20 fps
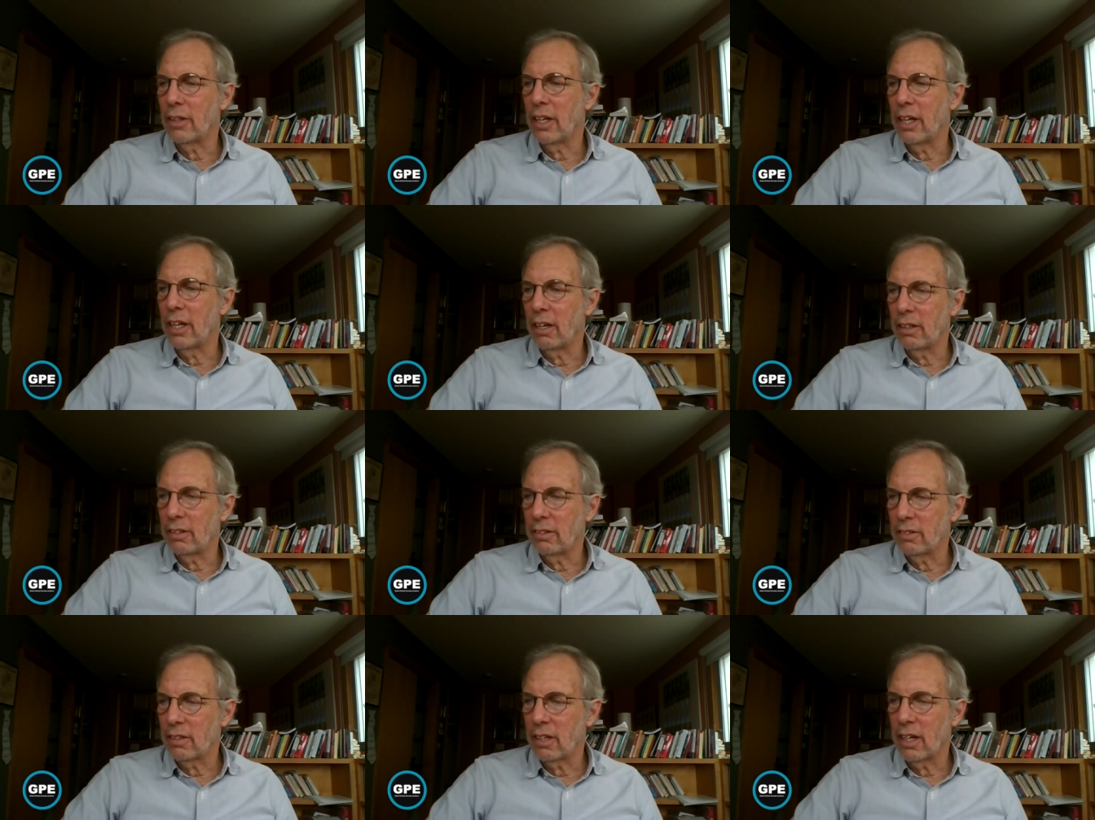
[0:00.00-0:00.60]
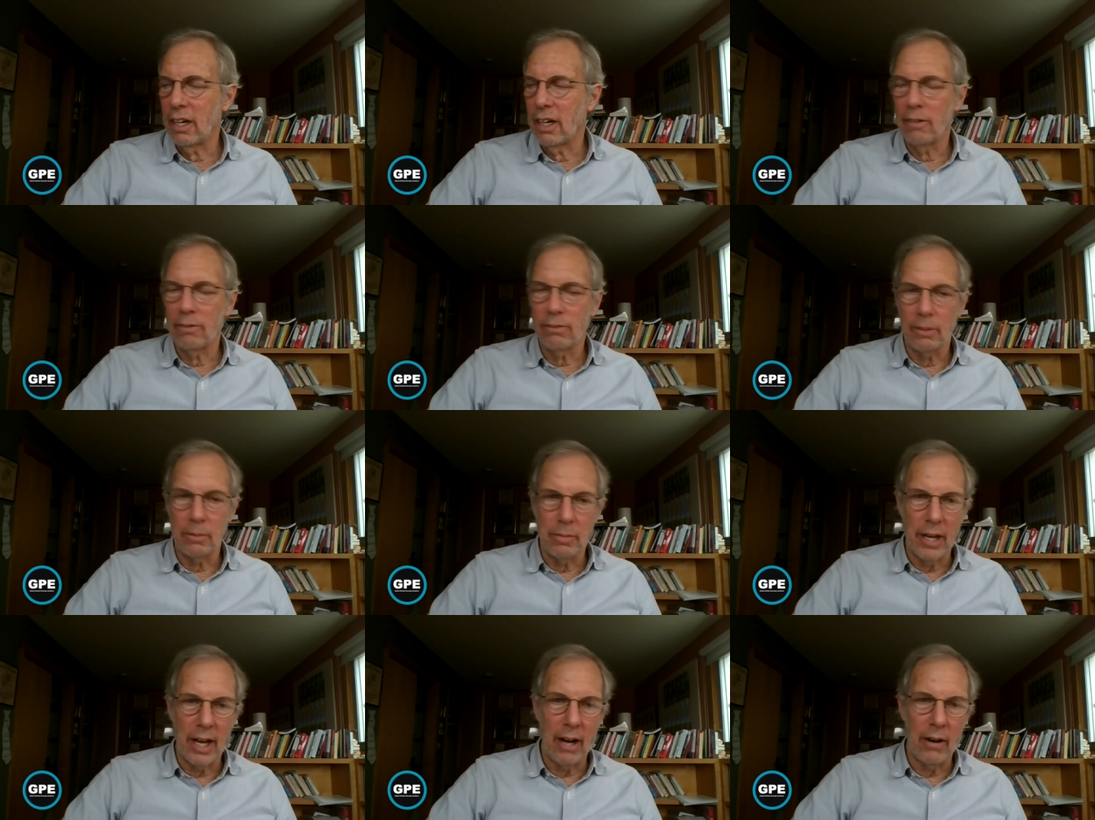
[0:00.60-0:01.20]
And uh,
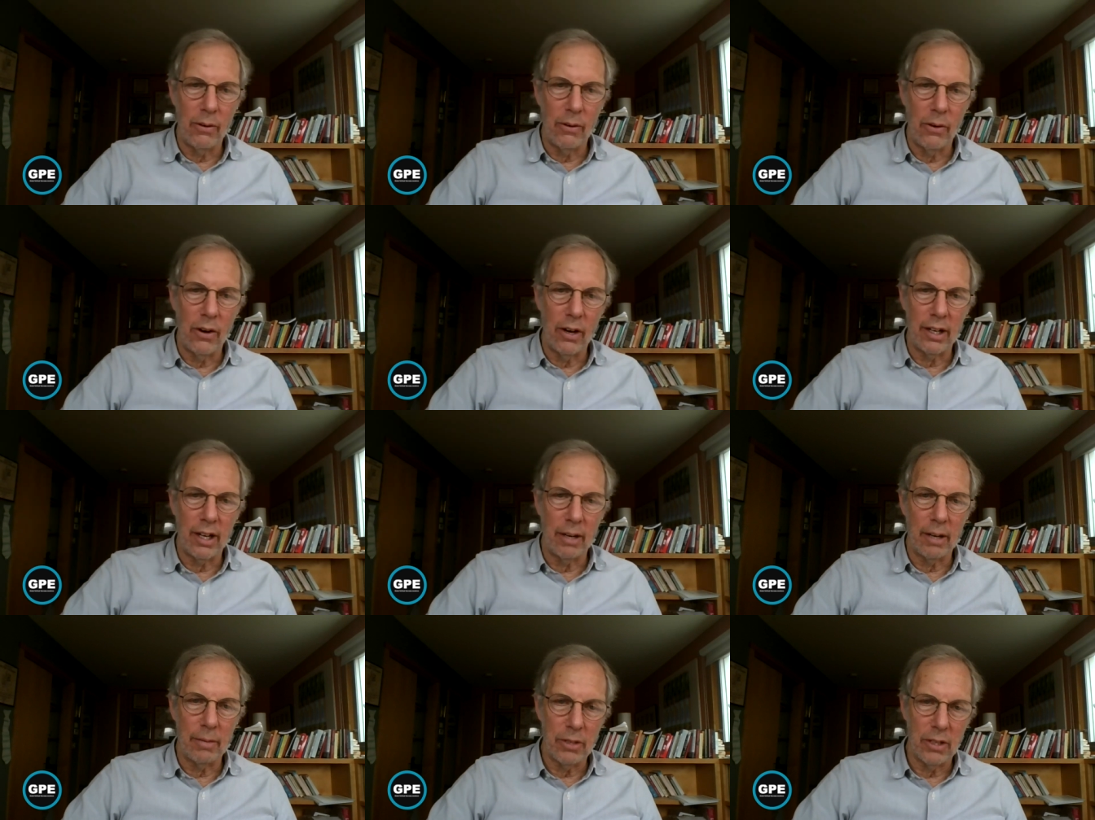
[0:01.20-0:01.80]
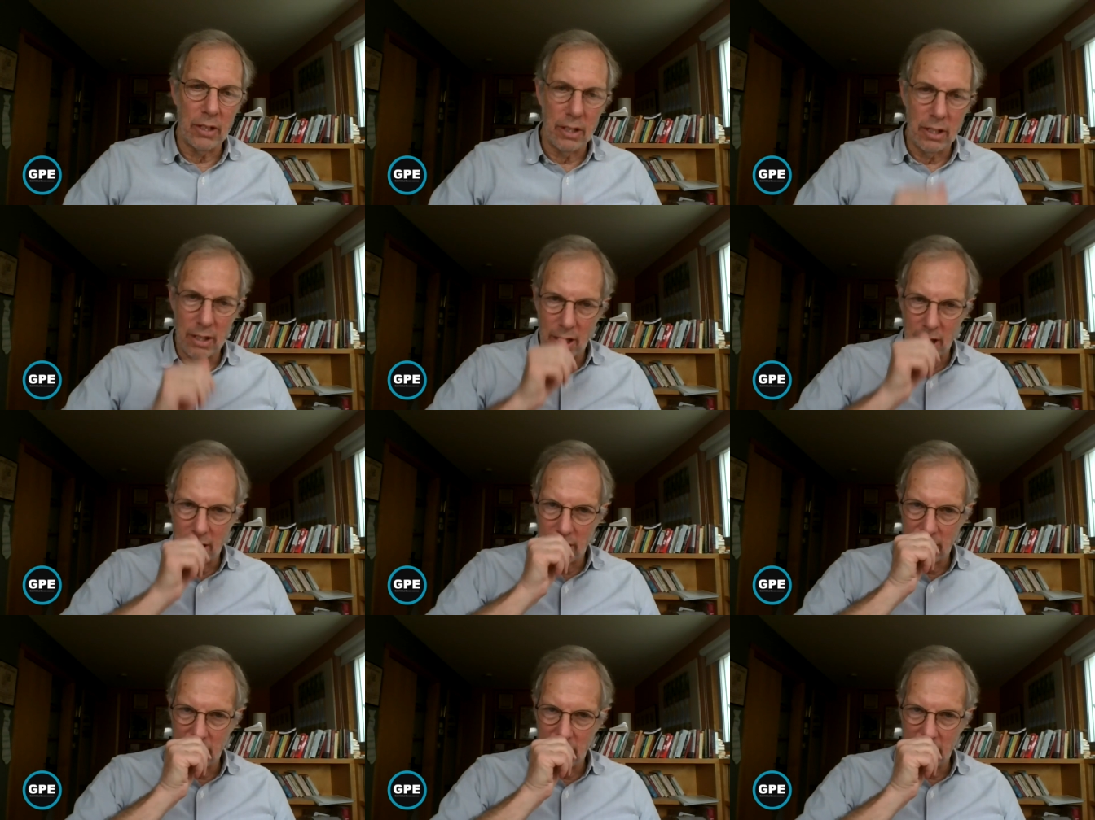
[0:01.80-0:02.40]
from now on, I'm going to
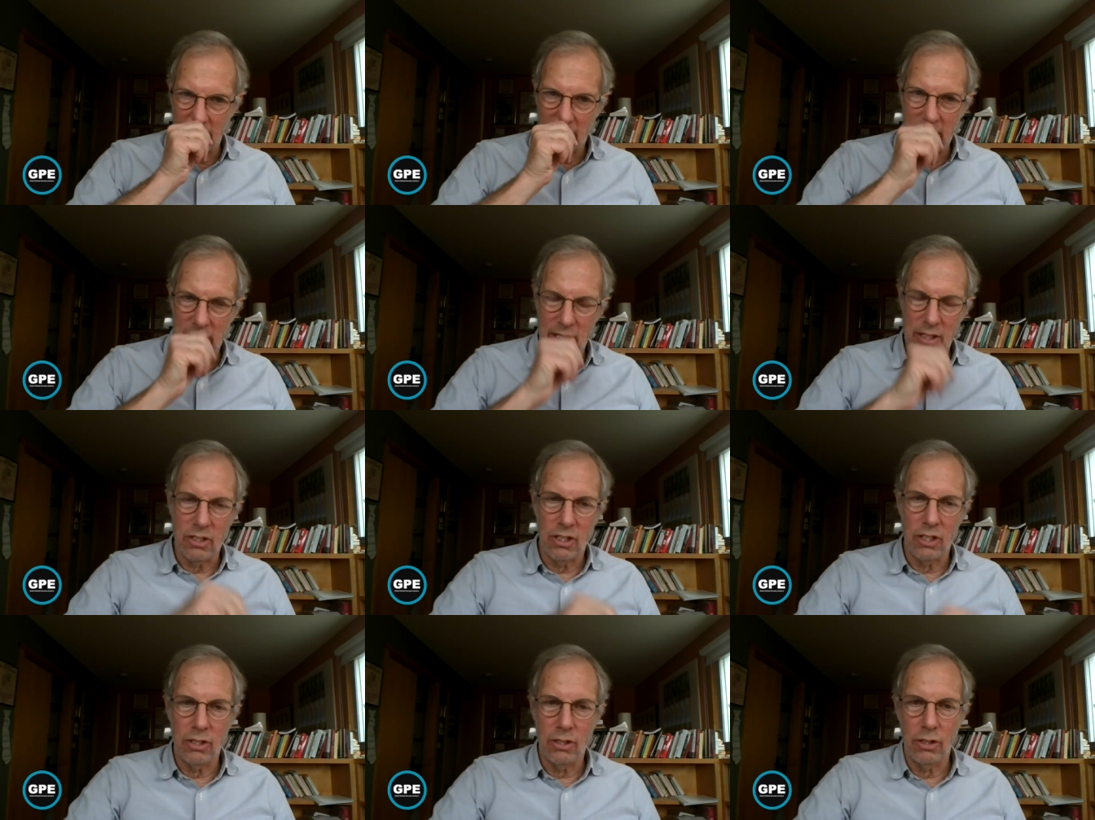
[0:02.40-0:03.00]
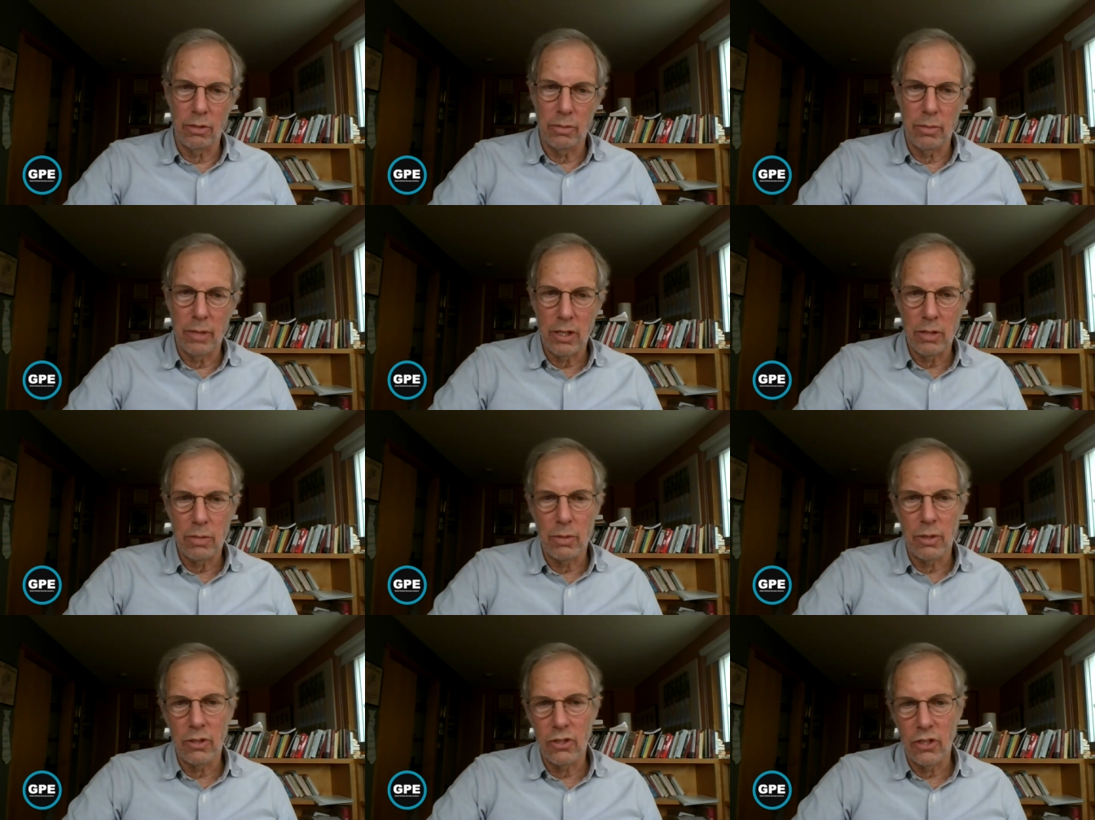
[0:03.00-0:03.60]
take this issue much
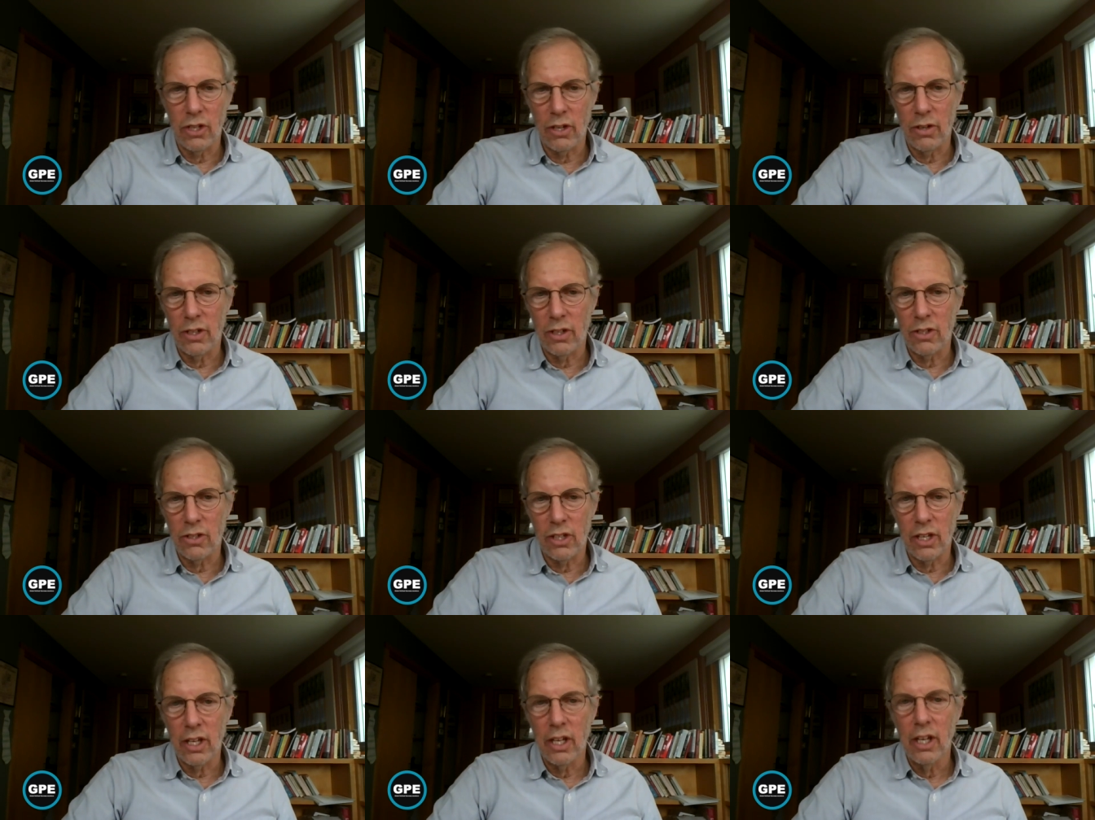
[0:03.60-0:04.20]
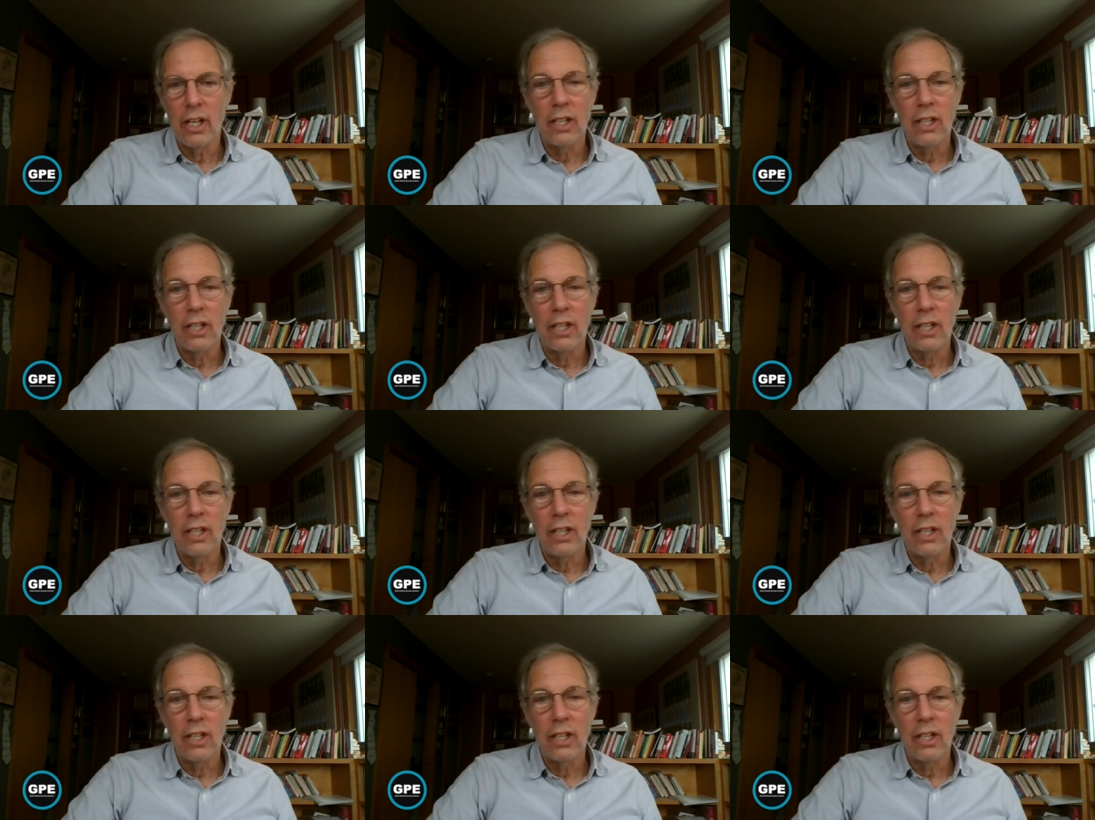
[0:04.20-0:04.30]
more seriously.